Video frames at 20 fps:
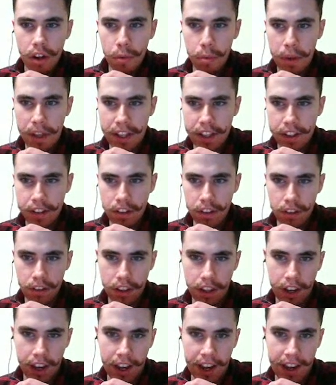we can
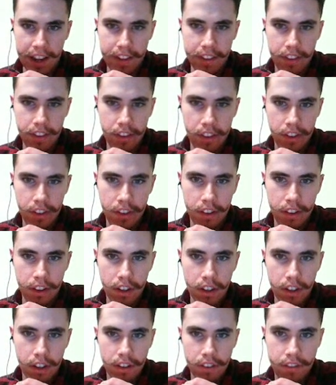look at the
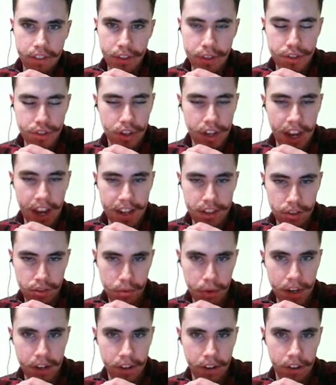futurecast
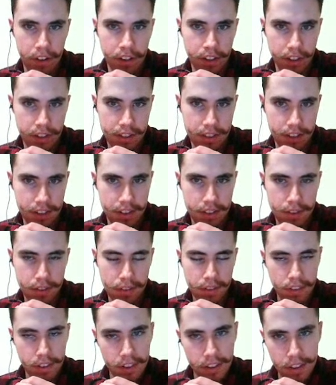radar in a
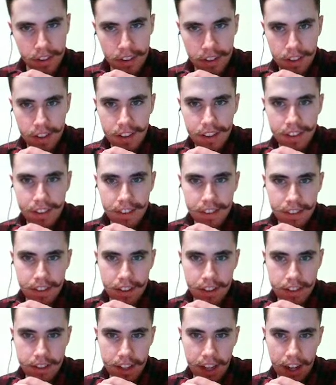sense.
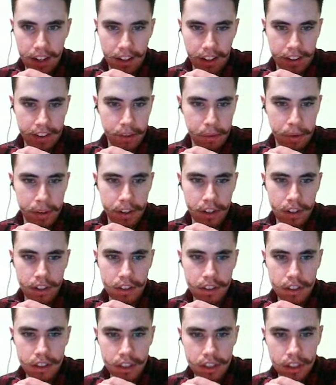It's kind of like the radar.
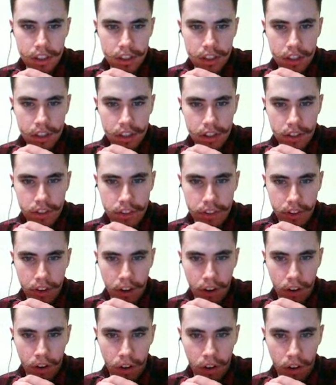
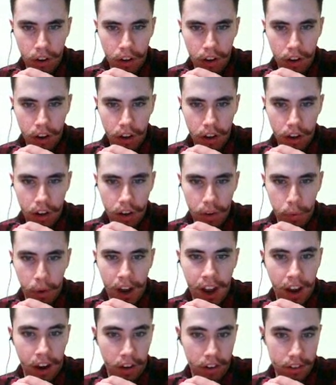So,
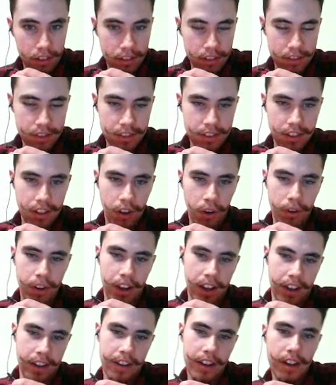wow.
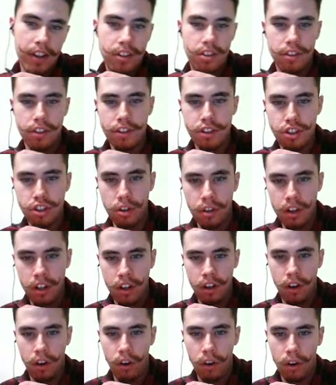Okay. So they're
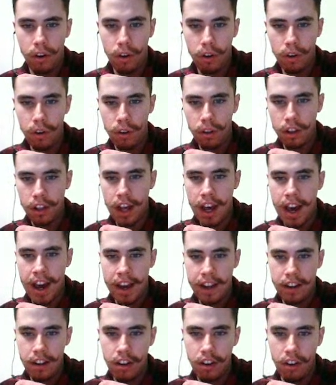showing a whole
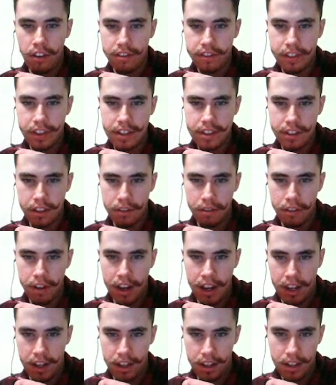lot of freezing
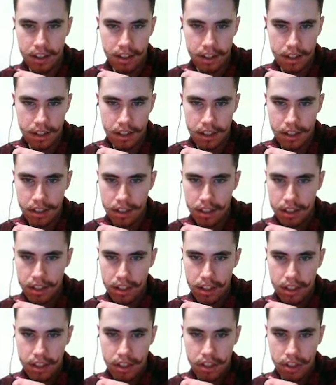rain.
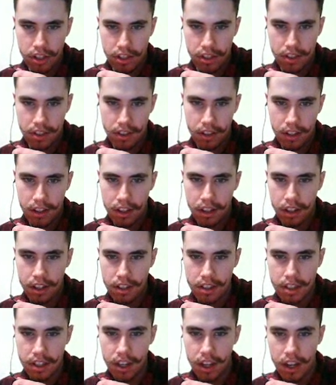Just
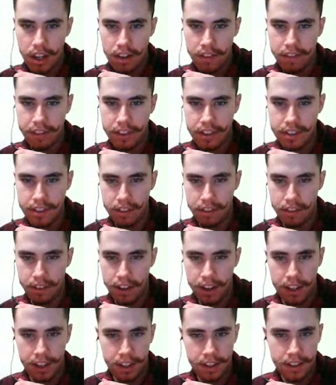a ton of freezing
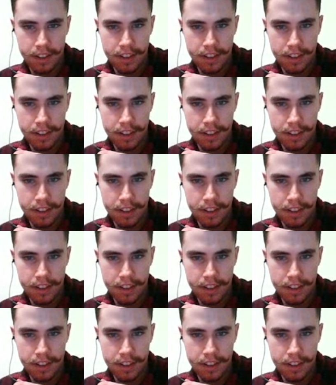rain